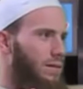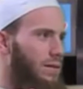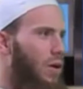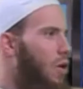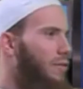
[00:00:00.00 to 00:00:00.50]

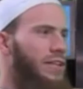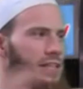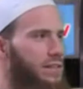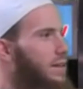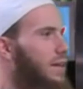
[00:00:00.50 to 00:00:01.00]
All
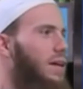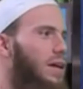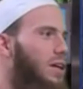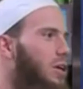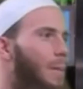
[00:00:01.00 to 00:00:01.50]
these
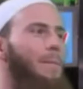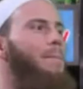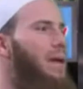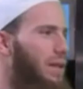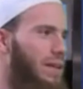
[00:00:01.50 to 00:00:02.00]

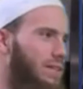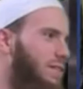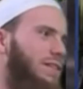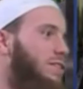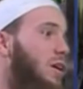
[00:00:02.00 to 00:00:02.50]
gabillions,
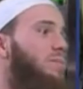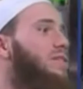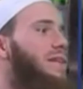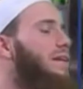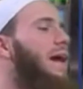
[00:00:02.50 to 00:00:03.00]
the
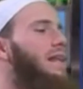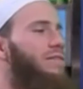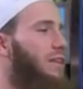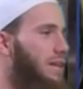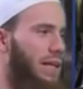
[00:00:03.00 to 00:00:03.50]
numbers that are not
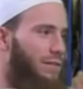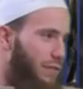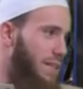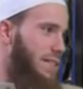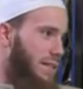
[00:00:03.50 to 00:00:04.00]
even
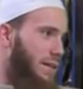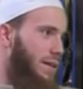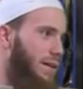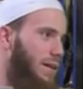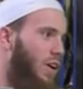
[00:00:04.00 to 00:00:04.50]
invented
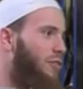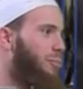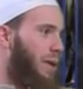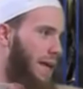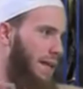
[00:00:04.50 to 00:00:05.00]

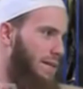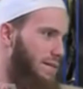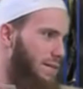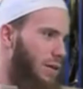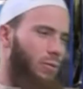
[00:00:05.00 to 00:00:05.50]
of
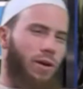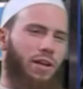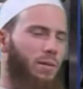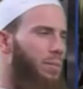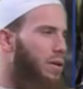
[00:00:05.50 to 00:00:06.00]
planets, they run
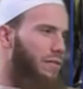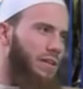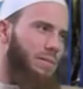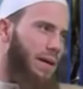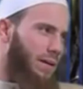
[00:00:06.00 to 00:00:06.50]
in a
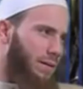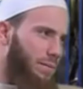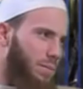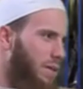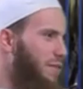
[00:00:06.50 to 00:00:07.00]
perfect manner,
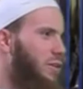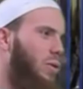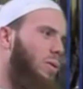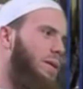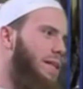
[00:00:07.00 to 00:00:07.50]
perfect
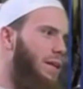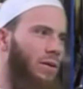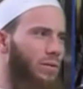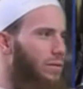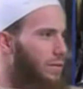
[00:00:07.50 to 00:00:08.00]
orbit. They
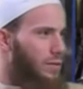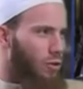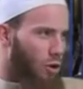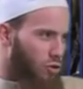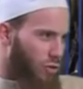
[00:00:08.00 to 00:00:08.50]
don't
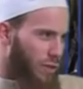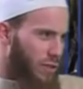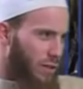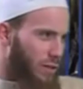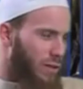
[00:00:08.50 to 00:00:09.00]
cross over
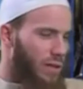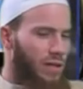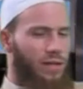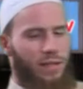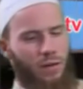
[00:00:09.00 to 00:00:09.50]
each other.
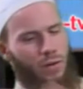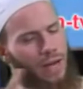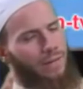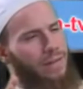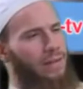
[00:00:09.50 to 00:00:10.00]
They don't
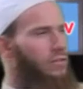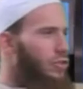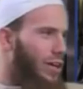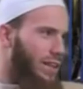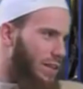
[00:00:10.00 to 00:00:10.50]
have anything. Just
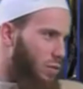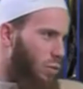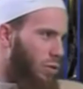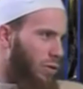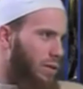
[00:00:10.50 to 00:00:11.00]
look at this
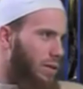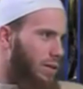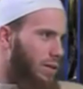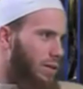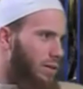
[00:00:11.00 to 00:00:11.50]
world.
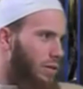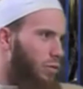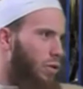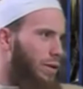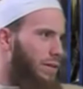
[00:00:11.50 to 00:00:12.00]
This
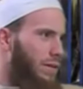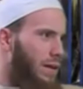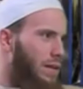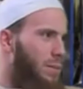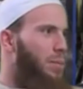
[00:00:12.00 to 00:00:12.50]
world is
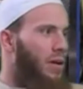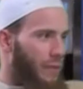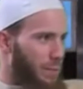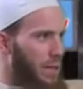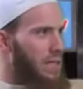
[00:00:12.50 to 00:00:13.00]
in the
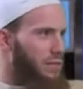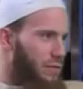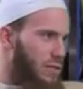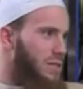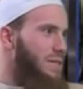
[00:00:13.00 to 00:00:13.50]
perfect place
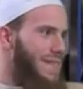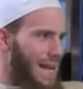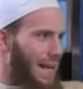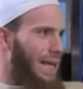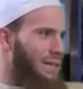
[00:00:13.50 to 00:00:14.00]
to
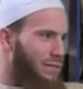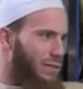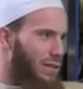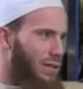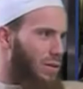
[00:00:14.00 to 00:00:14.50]
sustain life.
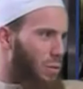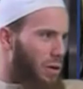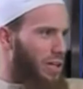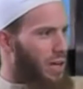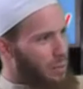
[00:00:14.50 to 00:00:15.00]

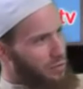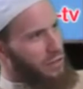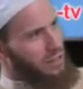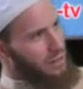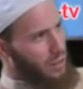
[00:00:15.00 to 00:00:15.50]
We're at a couple
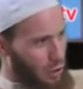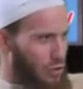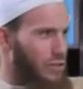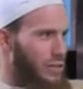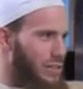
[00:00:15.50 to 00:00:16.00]
feet
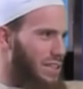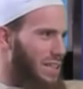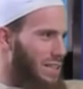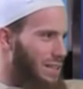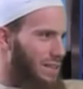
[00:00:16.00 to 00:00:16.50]
closer to the
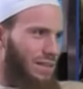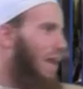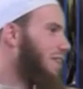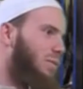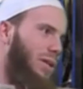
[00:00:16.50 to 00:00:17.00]
sun,
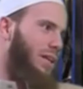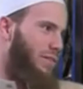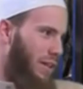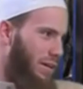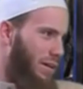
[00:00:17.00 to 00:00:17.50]
nothing would
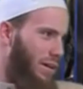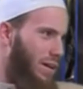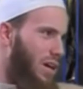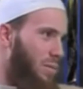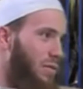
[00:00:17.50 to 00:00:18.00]
live here.
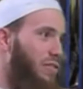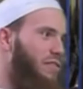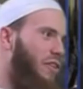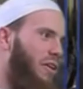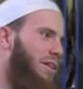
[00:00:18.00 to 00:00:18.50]
A couple feet
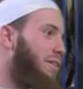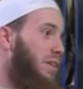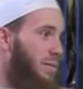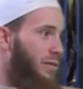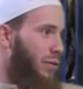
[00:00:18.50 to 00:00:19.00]
farther,
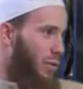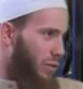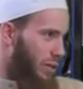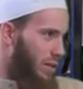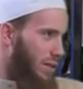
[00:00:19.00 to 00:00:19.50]
everything would be
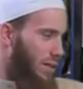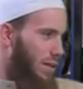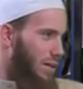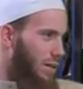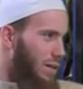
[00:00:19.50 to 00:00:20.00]
frozen.
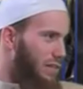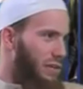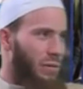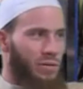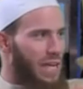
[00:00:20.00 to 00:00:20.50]
If
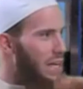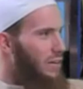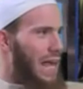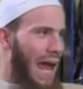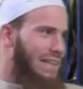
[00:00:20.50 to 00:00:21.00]
it rotated
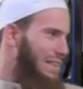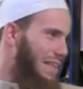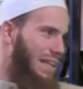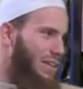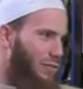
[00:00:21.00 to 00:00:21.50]
on the axis
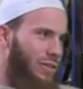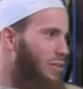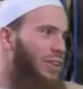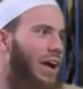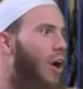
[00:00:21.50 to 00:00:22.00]
any different,
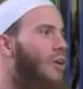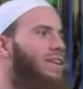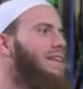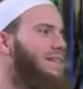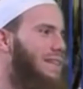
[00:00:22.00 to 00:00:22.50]
like all
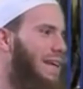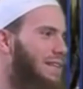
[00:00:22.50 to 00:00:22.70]
of these things.